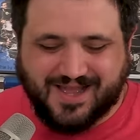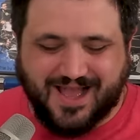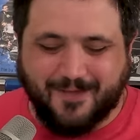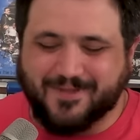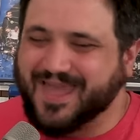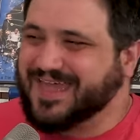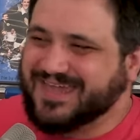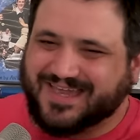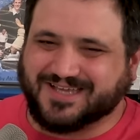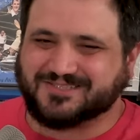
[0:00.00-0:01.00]
But yeah,
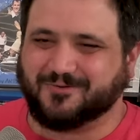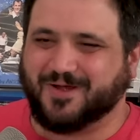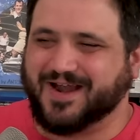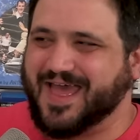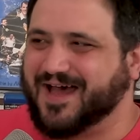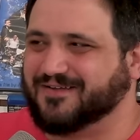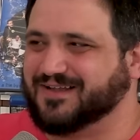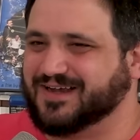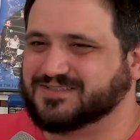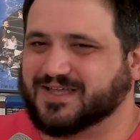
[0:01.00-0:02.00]
he kicks the one out,
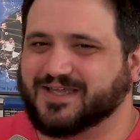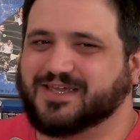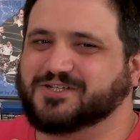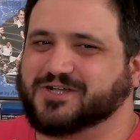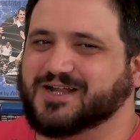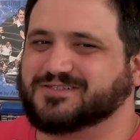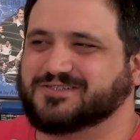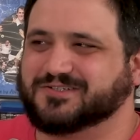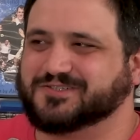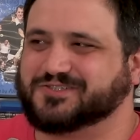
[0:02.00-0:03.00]
and he's like, he tried to
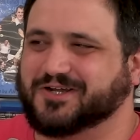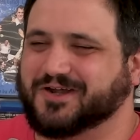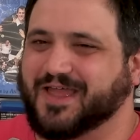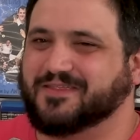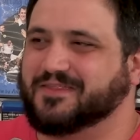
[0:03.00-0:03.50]
steal the shirt, and